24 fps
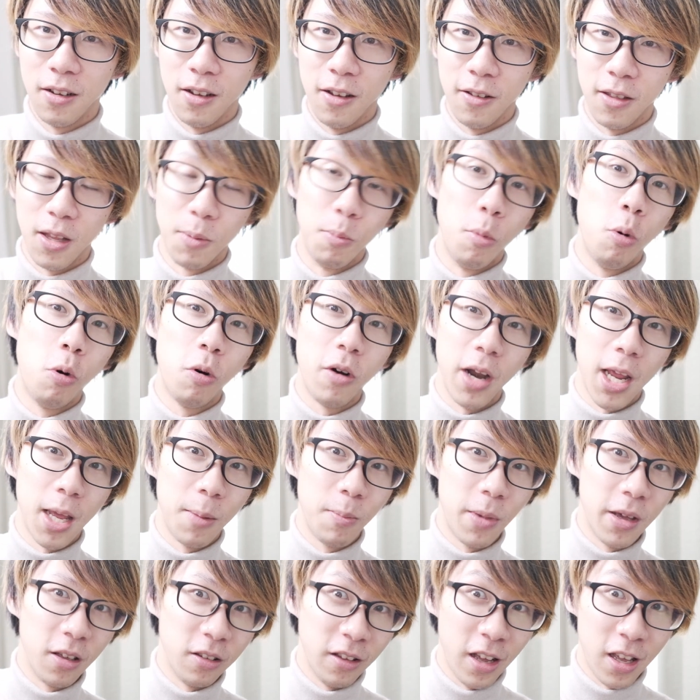the more
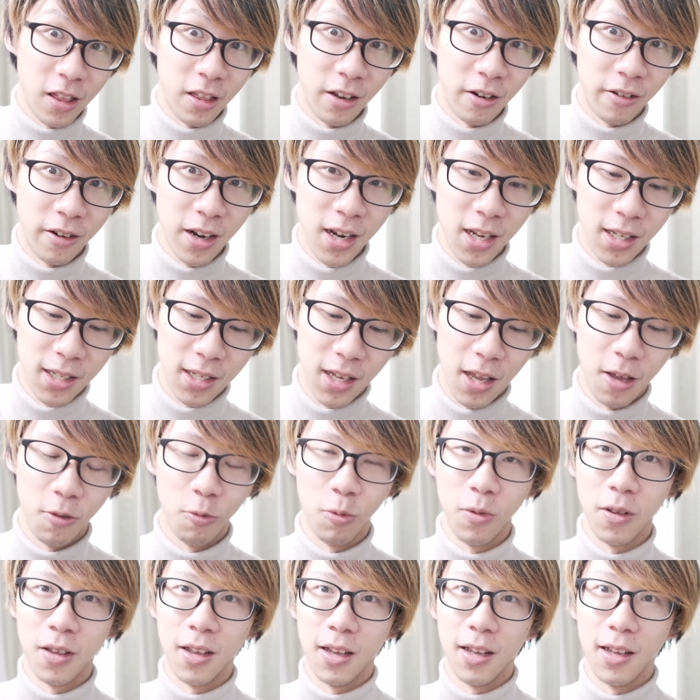ambient light there is,
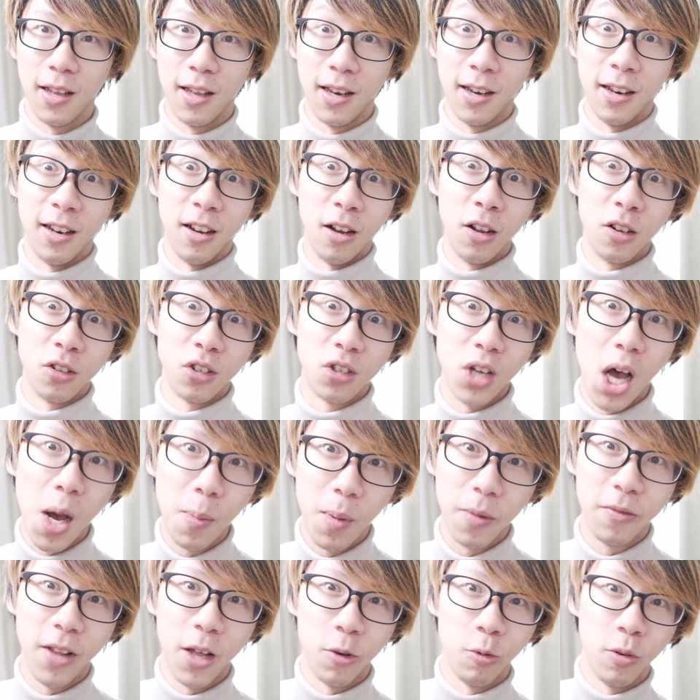and on
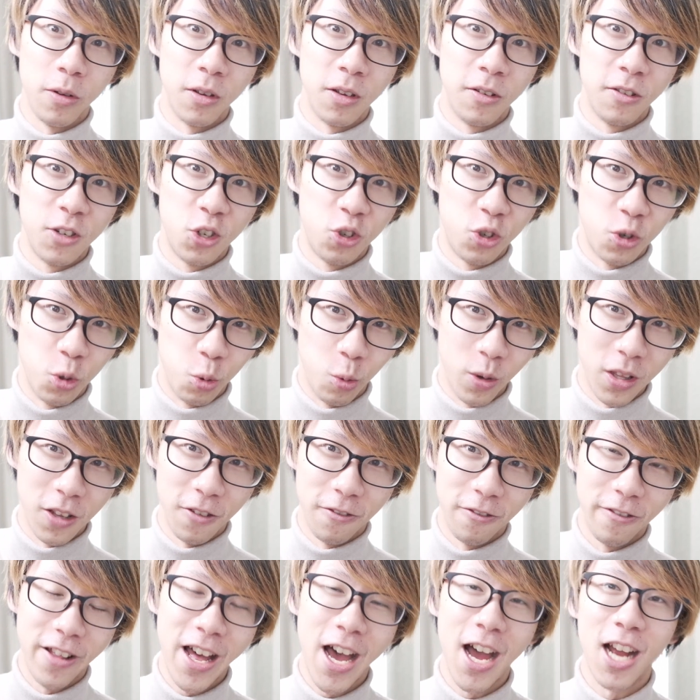top of that we shoot with a
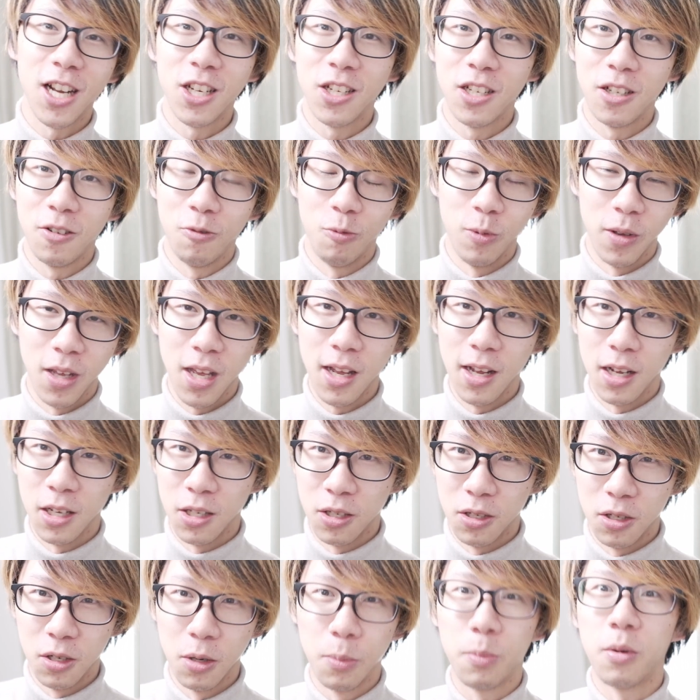flash, we get a
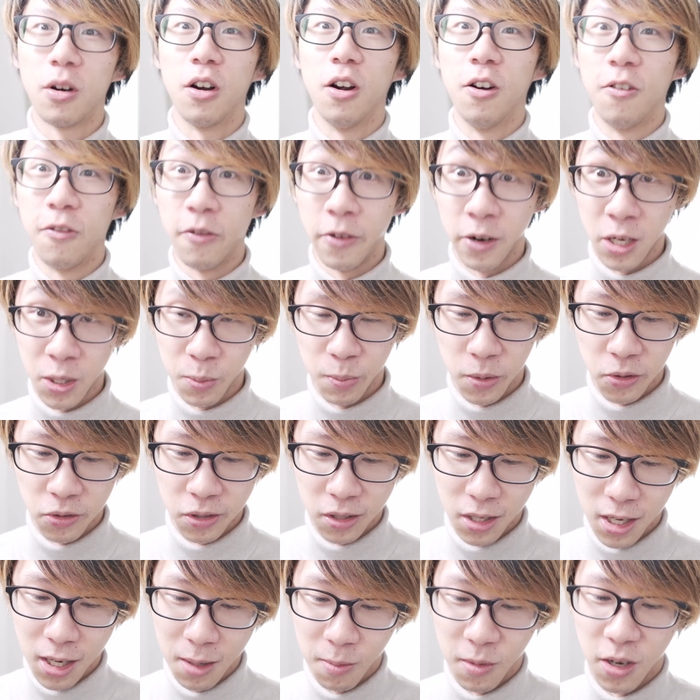super
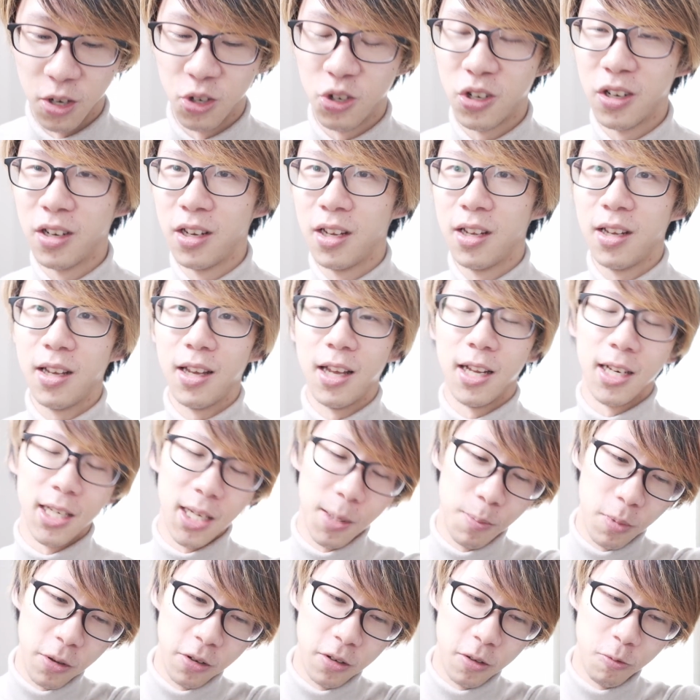overexposed image. And
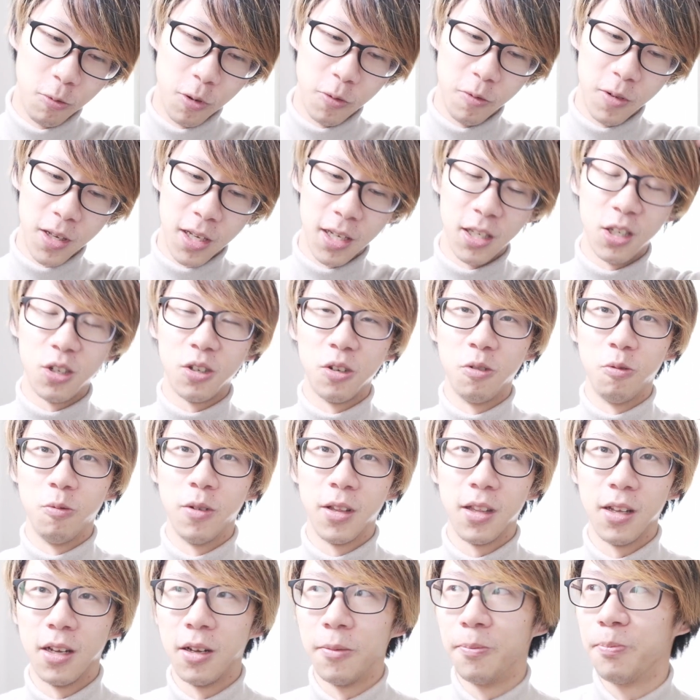typically when we shoot
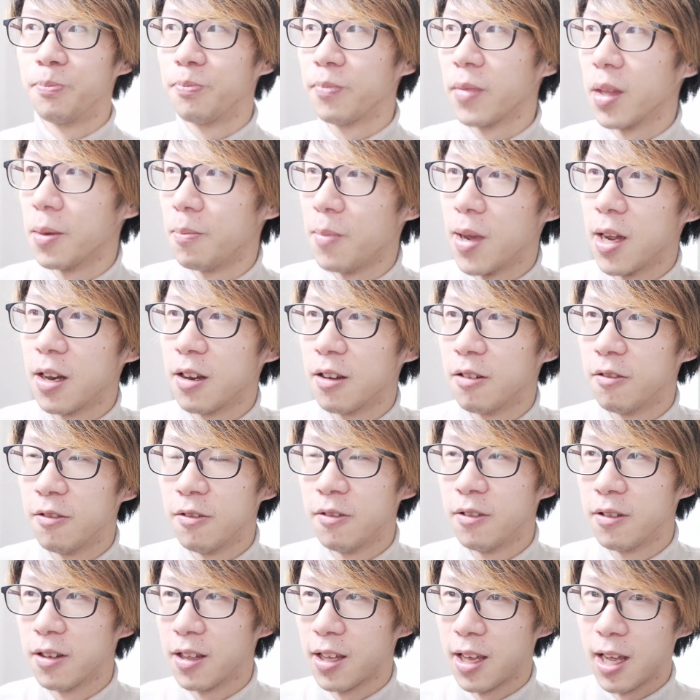with a
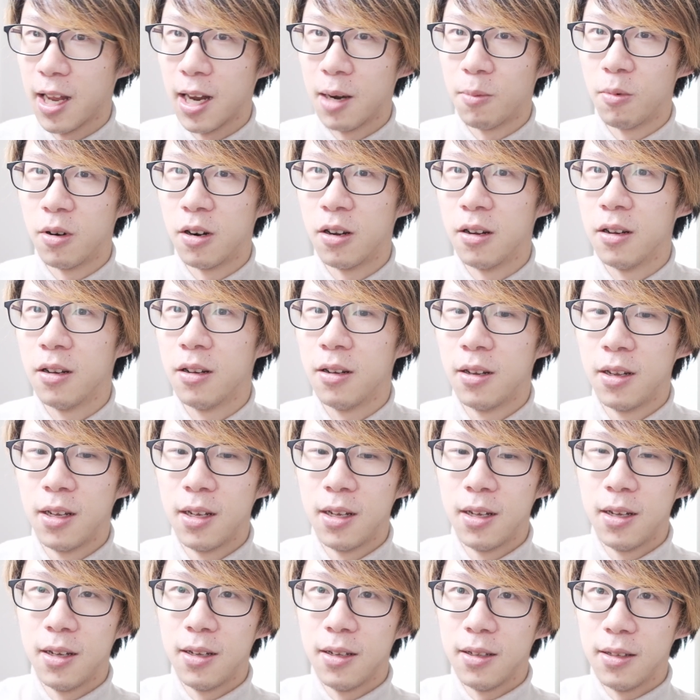manual camera
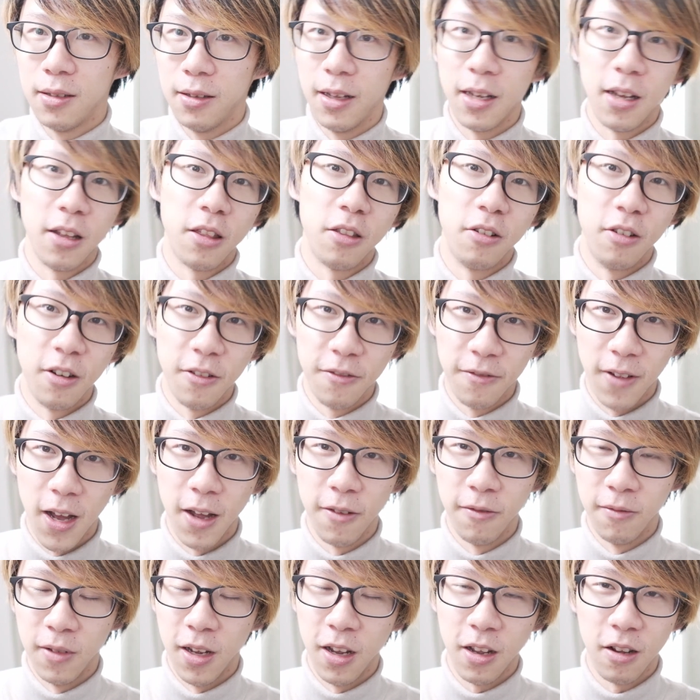like a
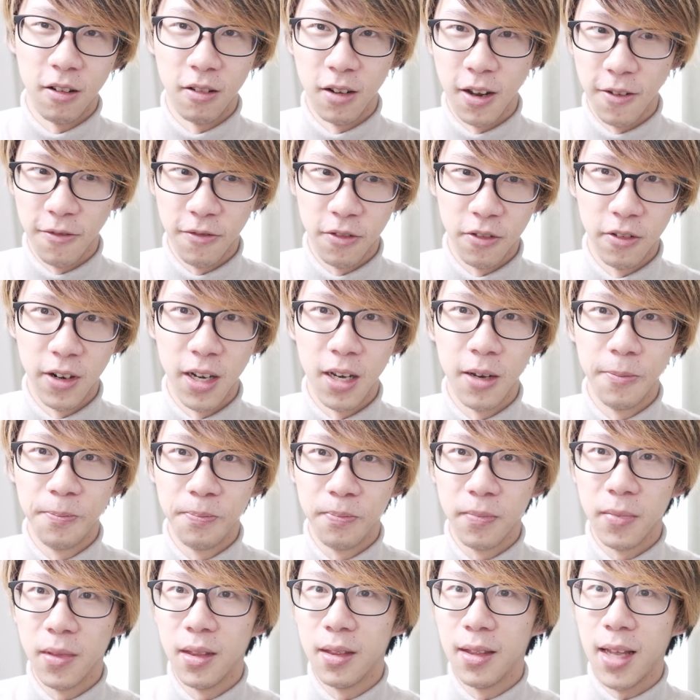35 Nikon F3,
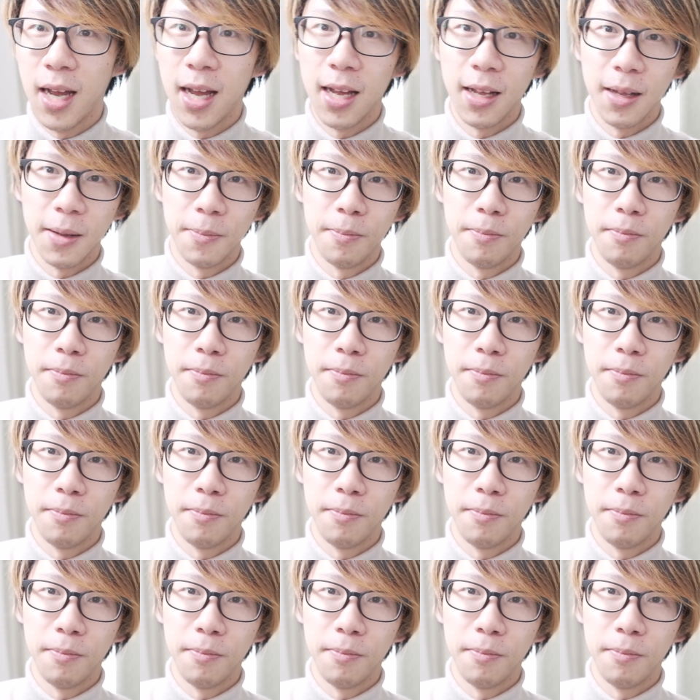that